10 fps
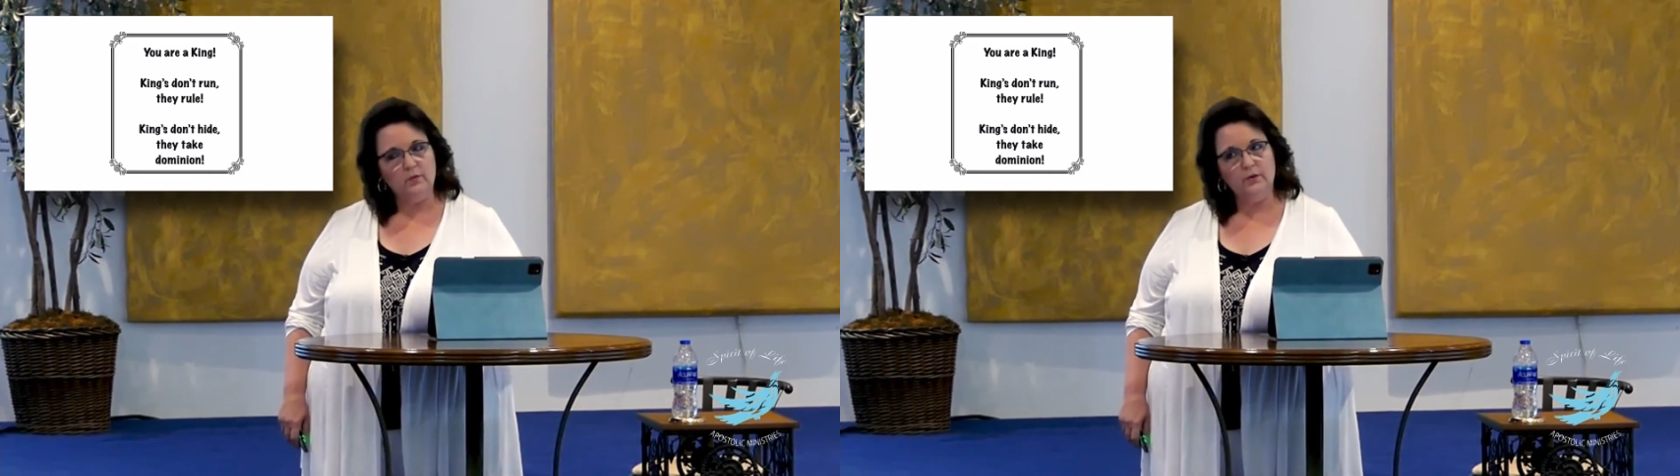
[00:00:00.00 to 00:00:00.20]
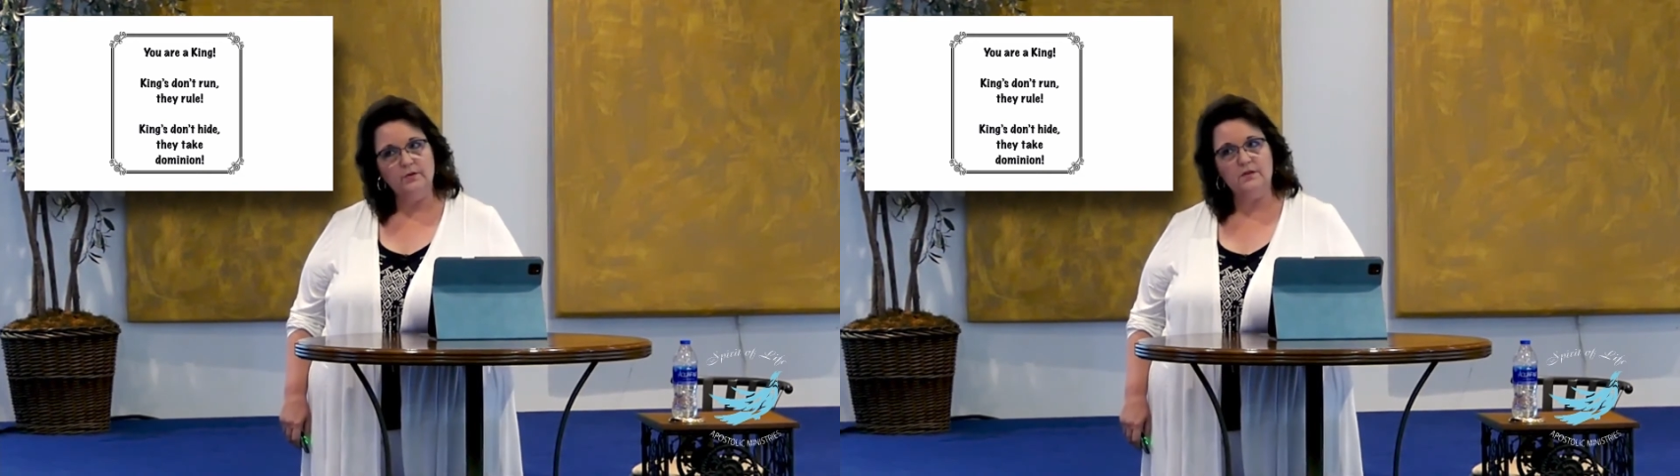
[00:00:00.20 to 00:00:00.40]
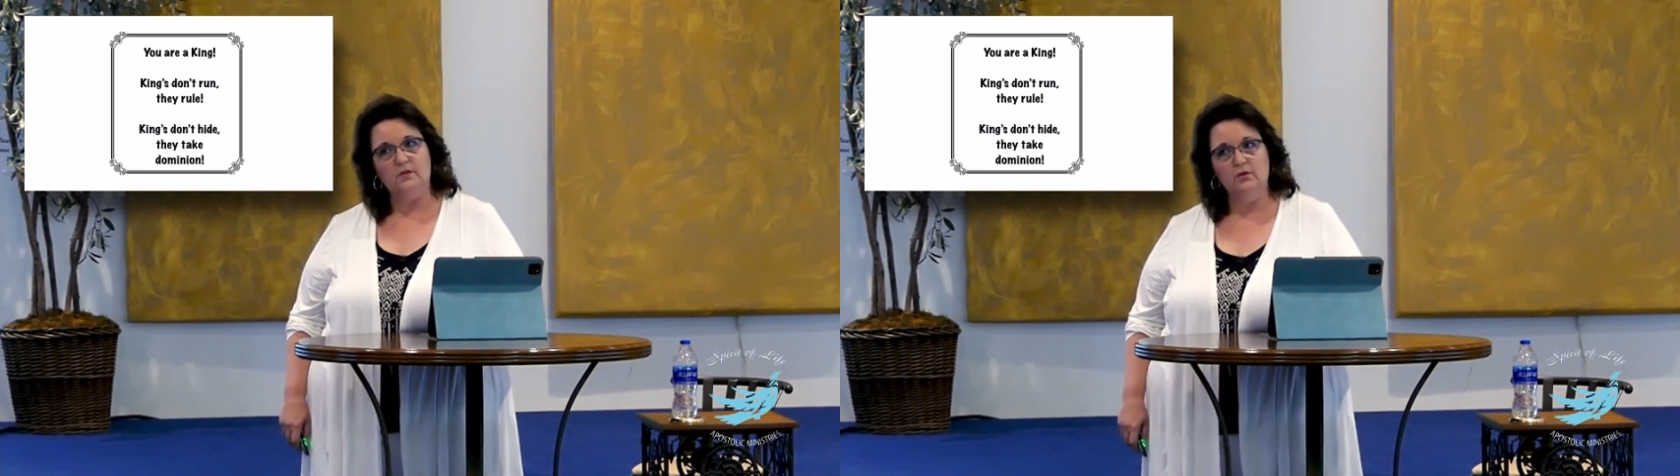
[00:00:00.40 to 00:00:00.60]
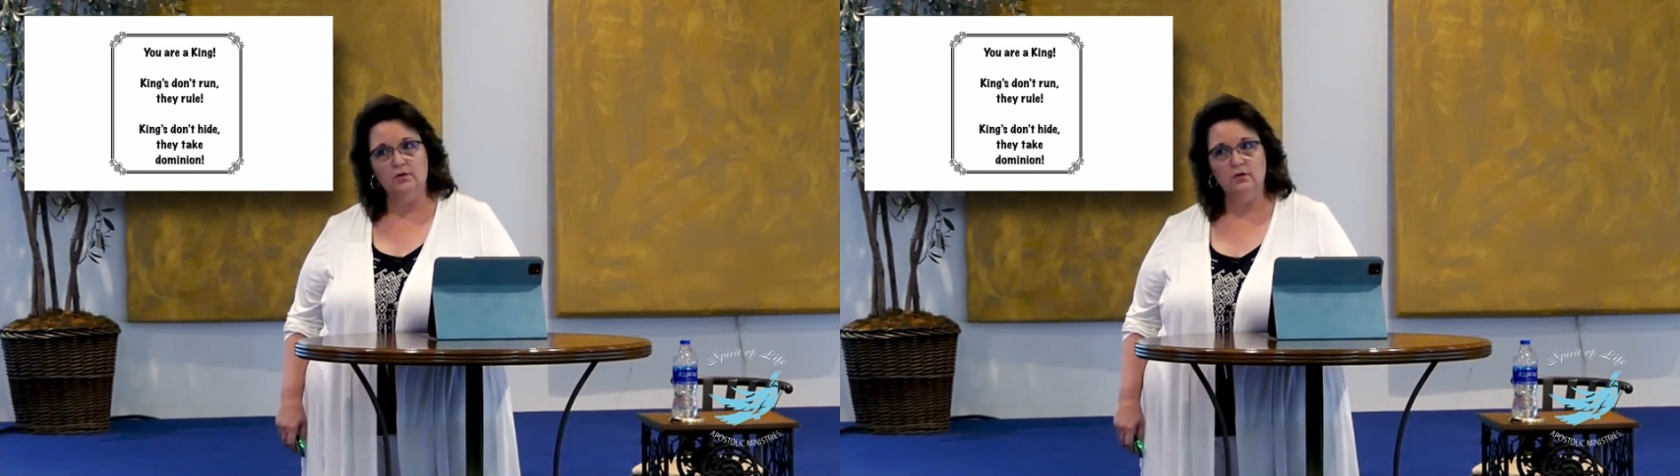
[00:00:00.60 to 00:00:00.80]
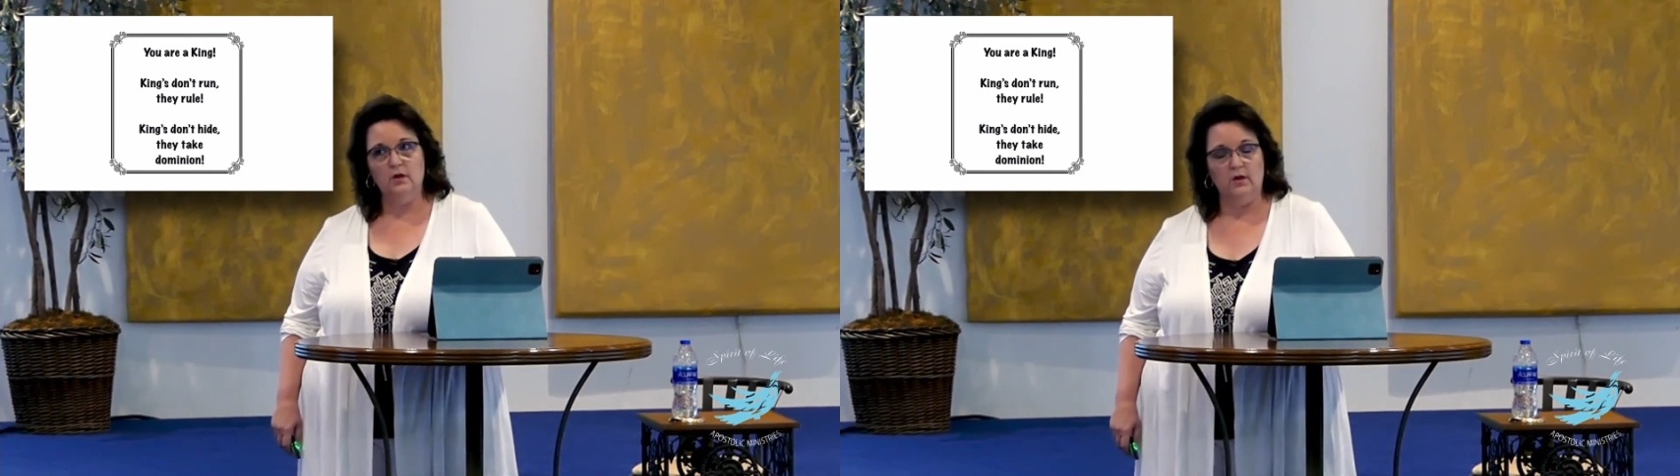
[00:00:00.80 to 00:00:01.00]
roots in
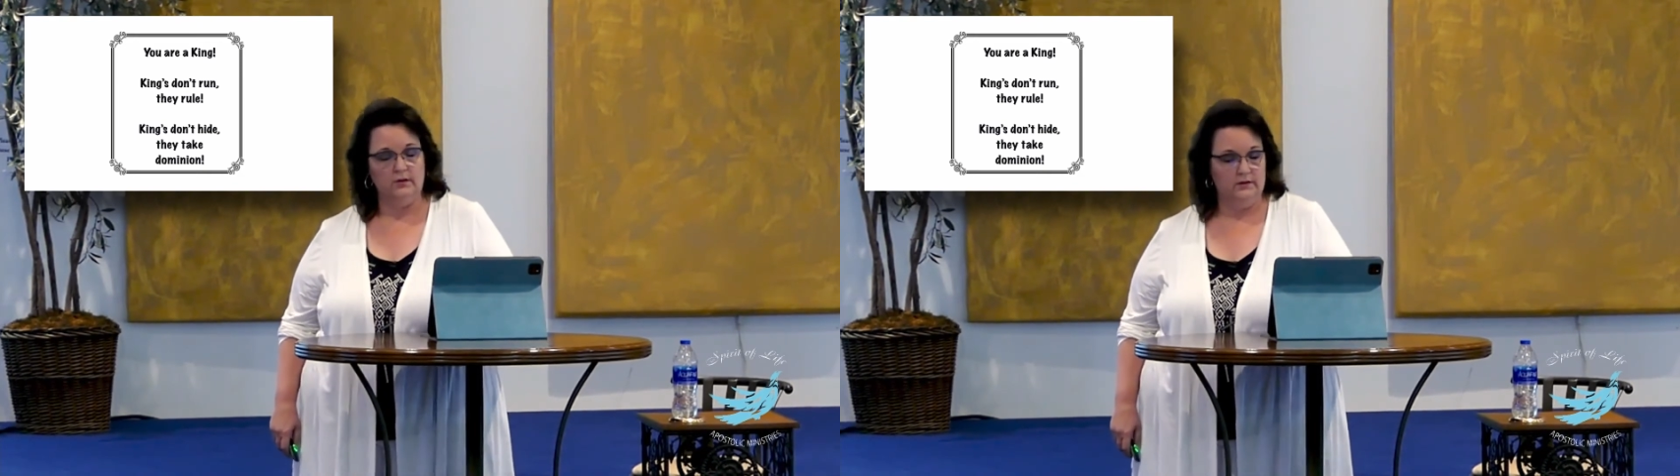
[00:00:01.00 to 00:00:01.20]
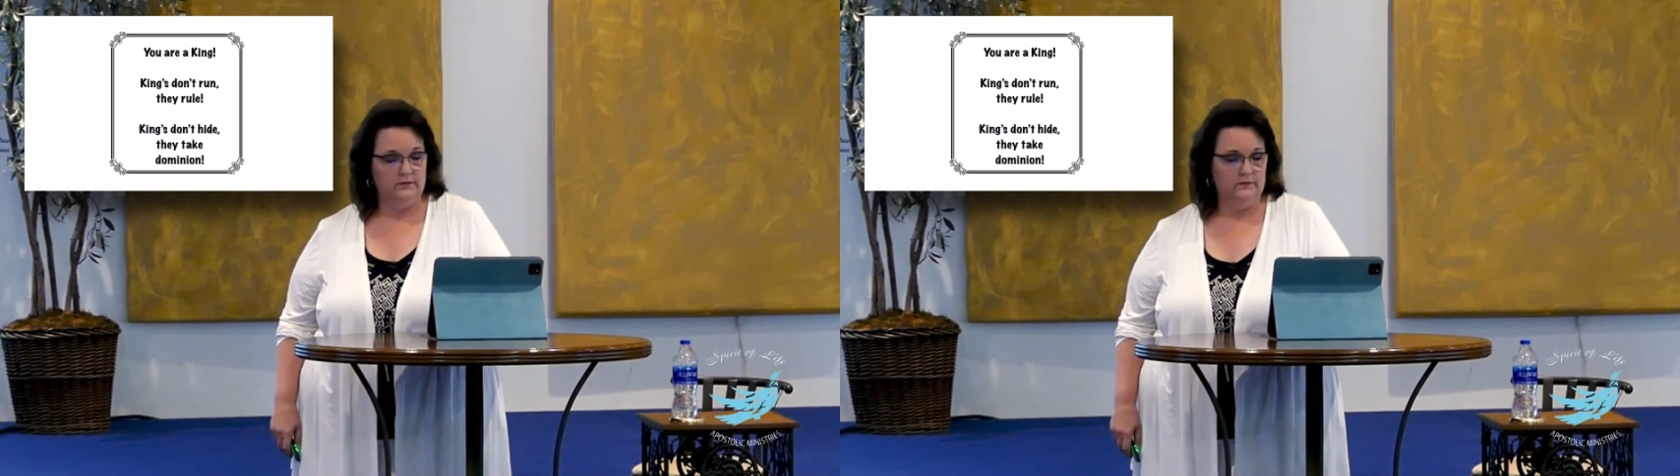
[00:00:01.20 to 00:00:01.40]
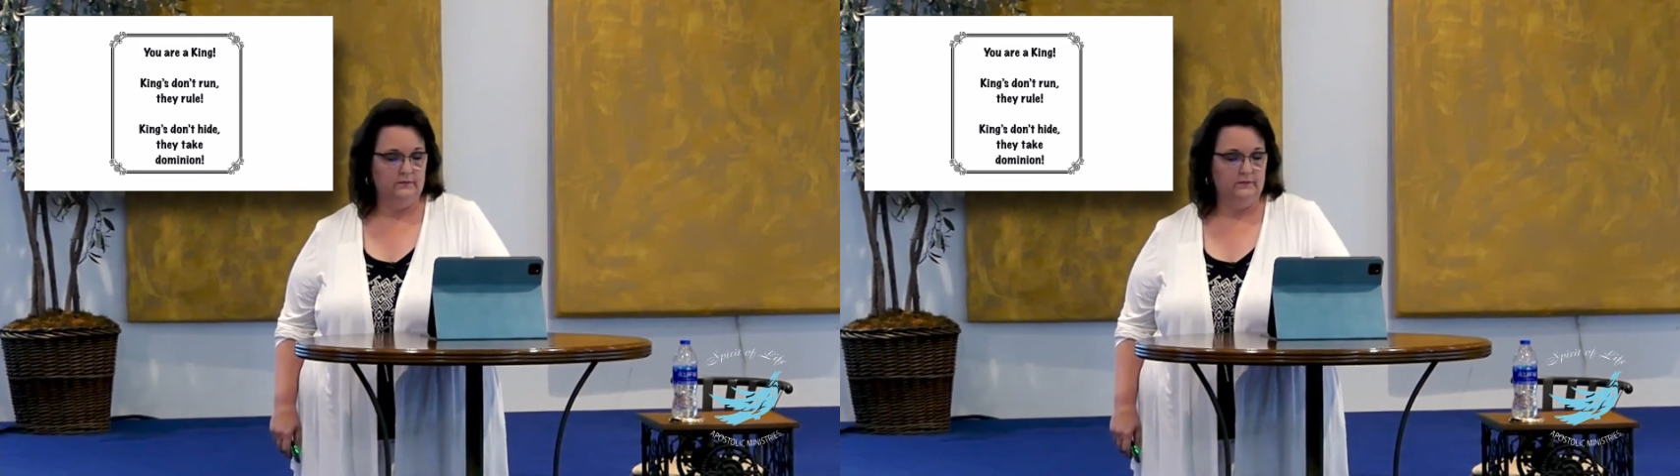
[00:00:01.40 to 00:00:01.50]
your garden.